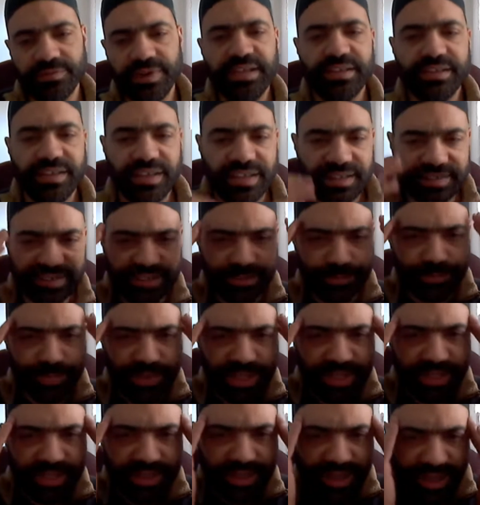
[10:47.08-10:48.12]
right? Is to
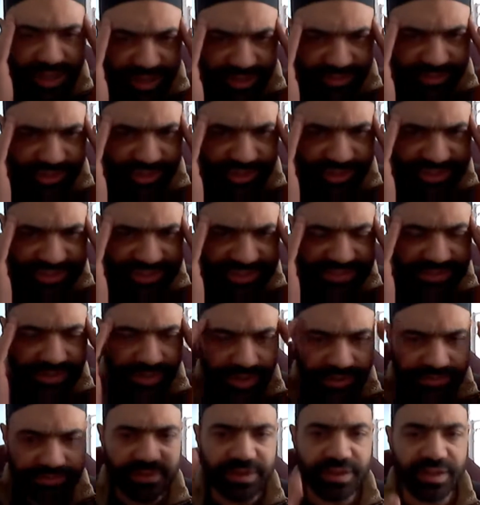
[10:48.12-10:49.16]
be
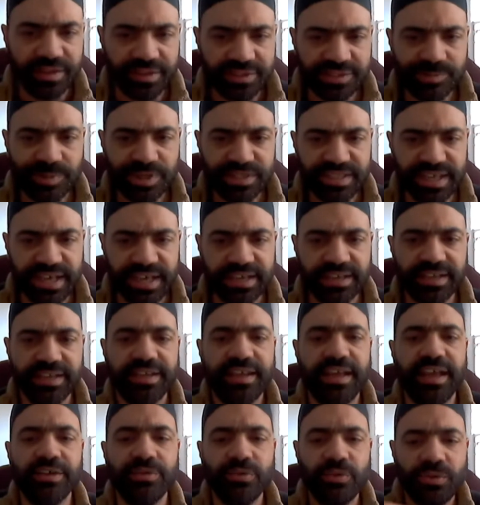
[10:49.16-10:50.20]
conscious of Allah subhanahu wa
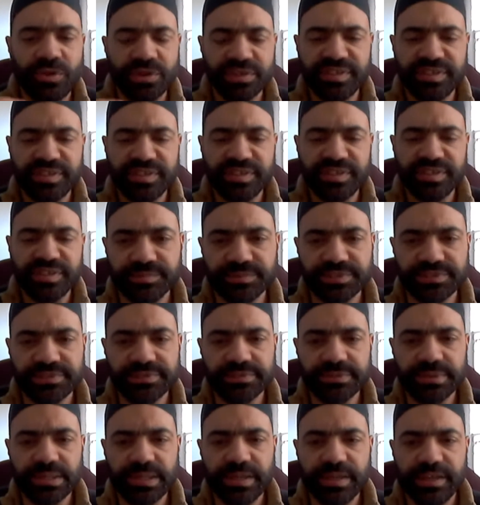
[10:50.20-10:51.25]
ta'ala at all
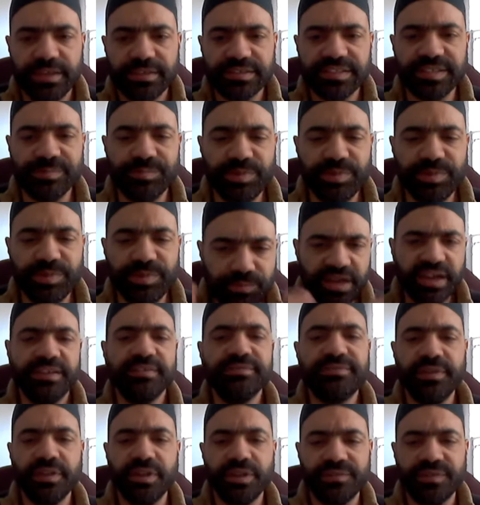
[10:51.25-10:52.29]
times, to be
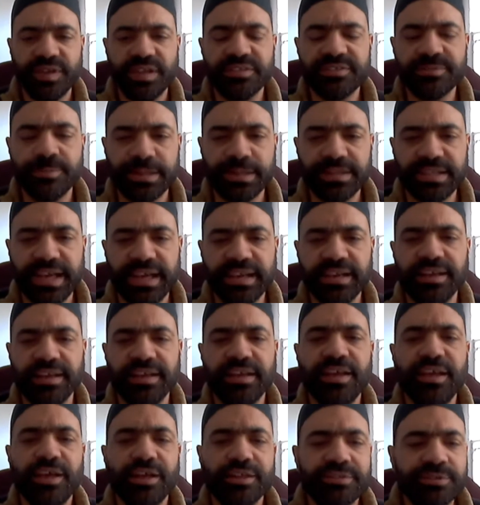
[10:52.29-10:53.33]
mindful of Allah subhanahu wa
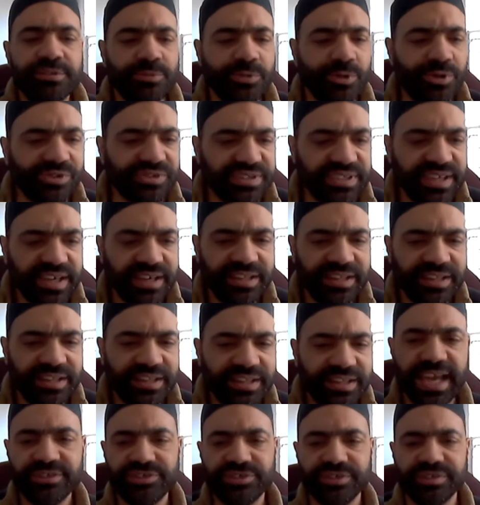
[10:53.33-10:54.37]
ta'ala through our
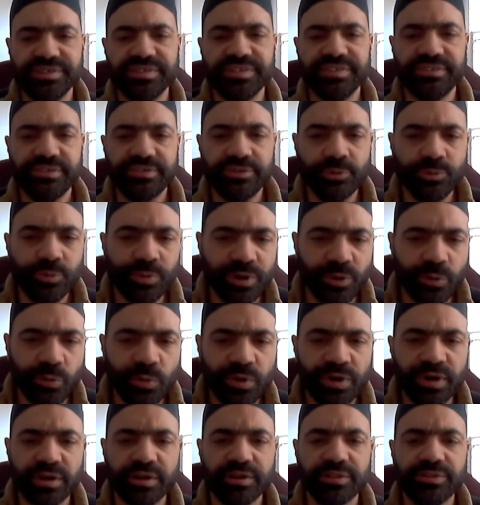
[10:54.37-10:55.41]
daily actions, through
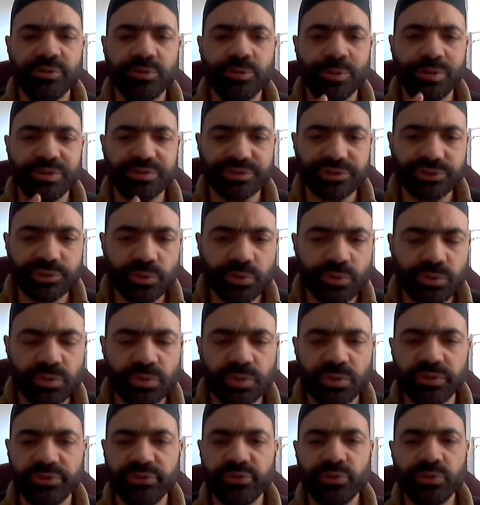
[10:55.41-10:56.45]
our work, through our
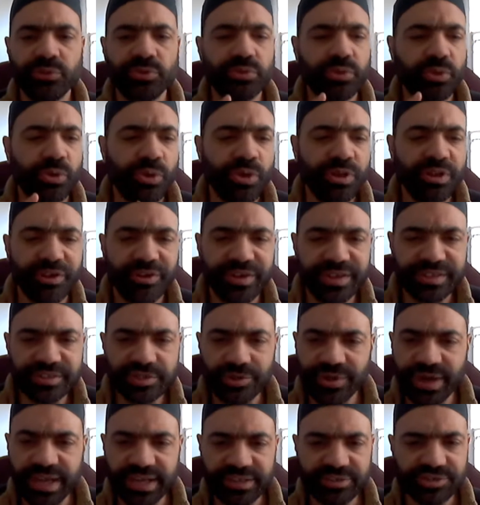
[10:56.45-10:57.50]
school, through all our
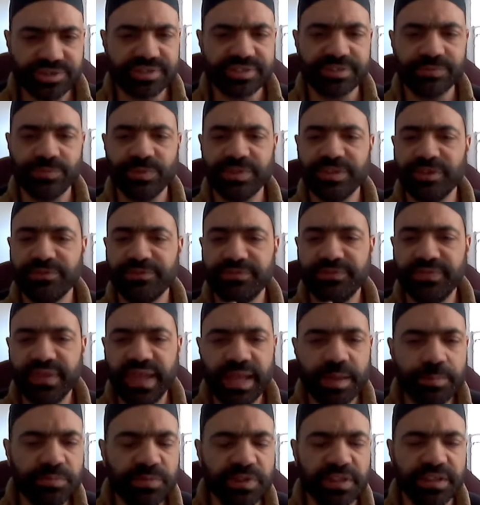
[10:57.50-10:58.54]
interactions with our
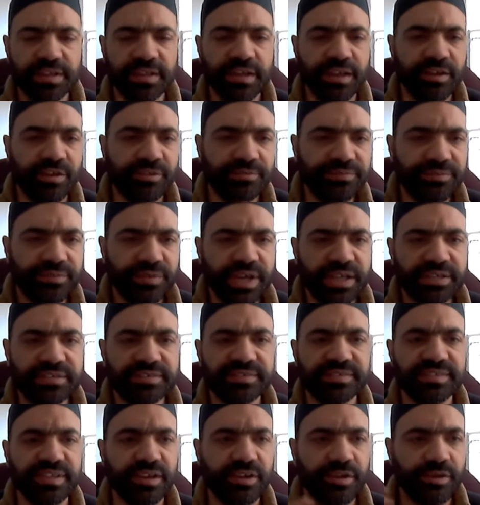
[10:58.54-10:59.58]
family and our
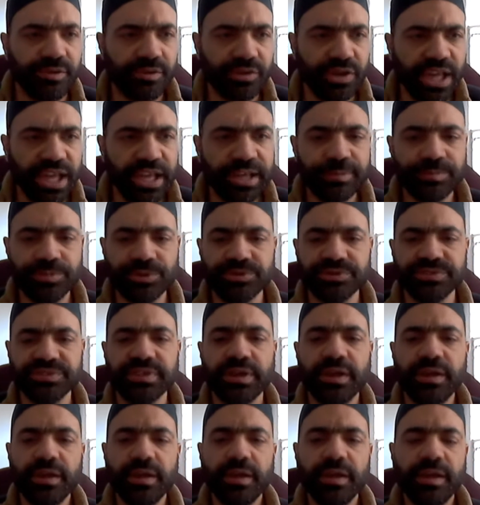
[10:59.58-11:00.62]
friends and our
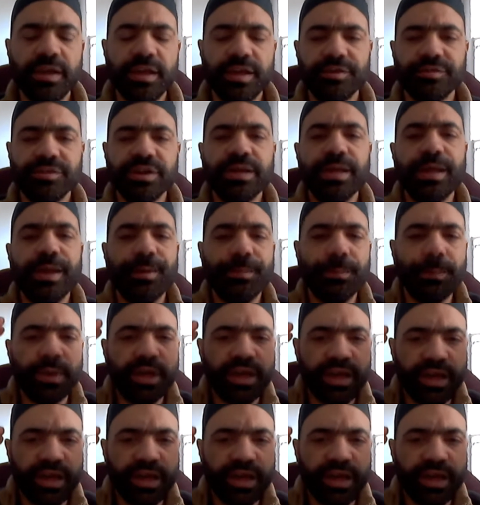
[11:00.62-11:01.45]
neighbors, right?